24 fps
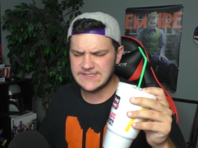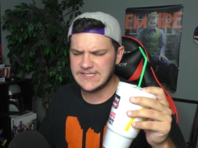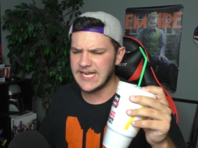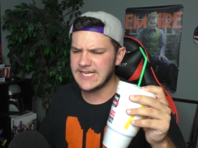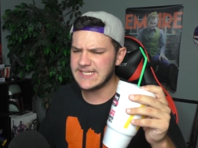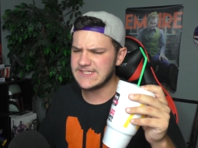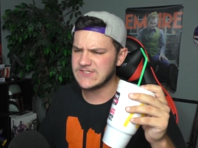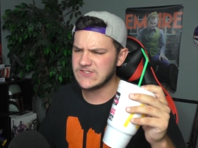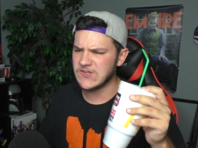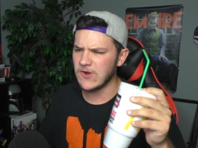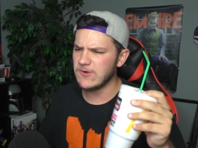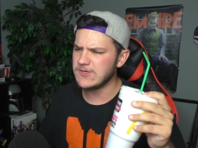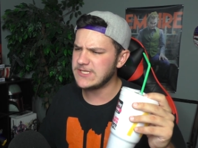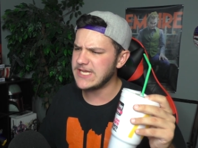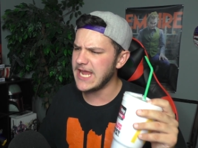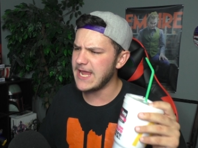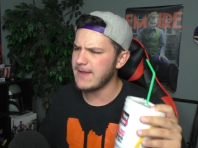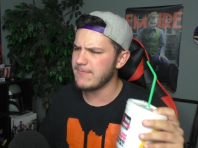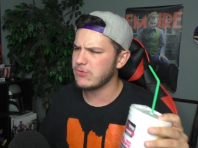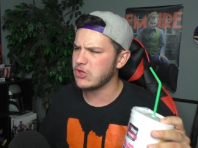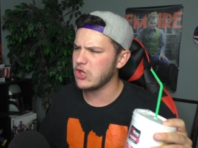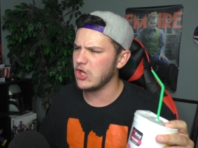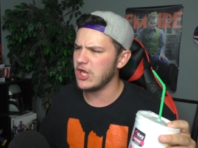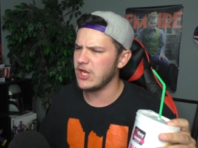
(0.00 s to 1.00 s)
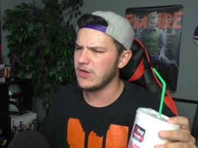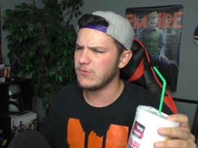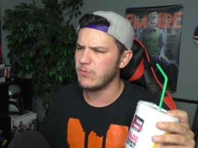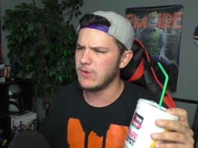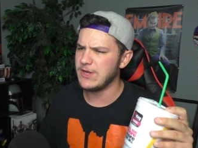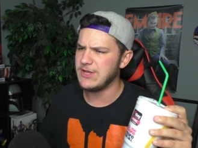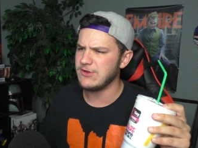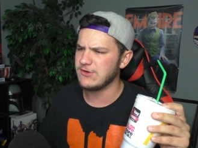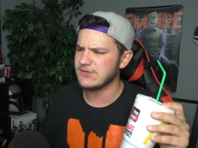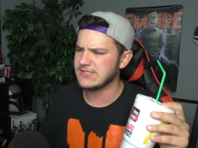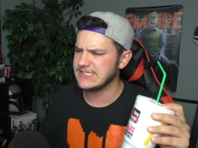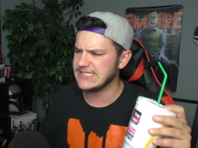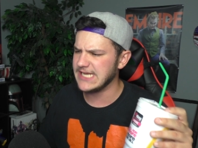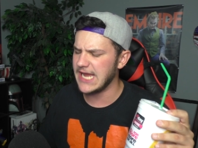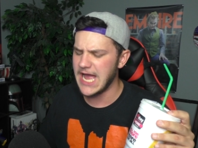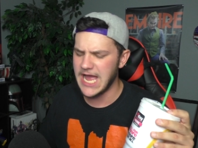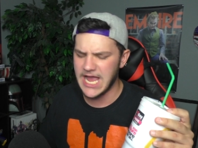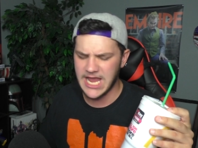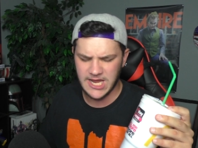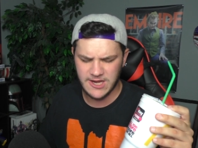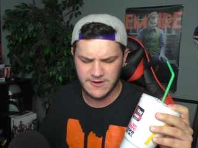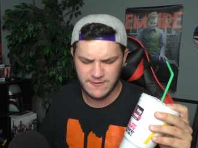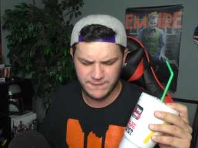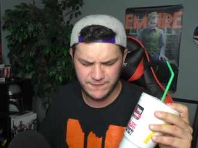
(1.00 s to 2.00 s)
taste so damn good when you're
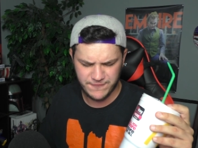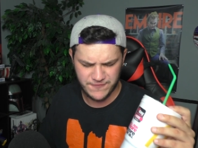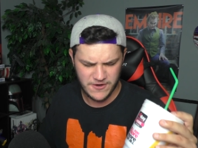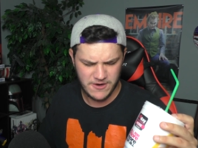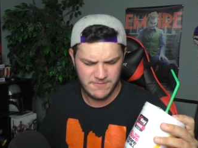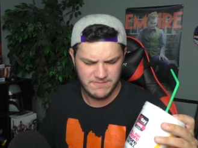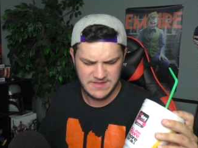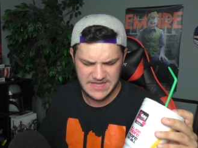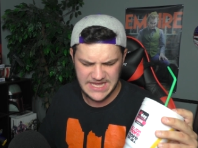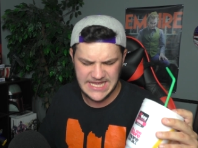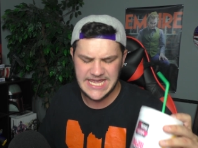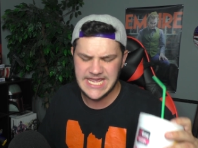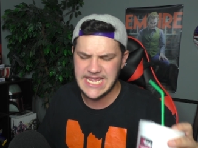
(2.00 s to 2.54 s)
dying from the